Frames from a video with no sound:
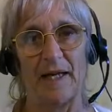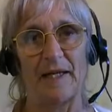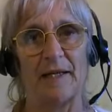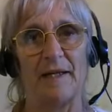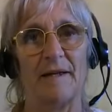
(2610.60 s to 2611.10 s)

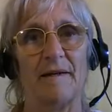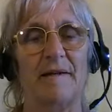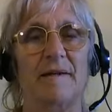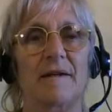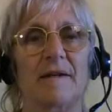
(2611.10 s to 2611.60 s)

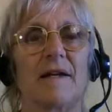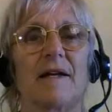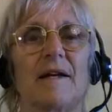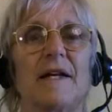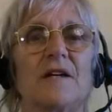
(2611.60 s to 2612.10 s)
And
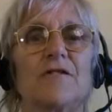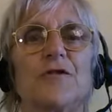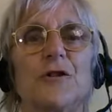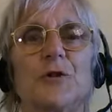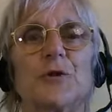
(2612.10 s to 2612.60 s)
there are
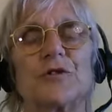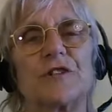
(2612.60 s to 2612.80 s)
rules.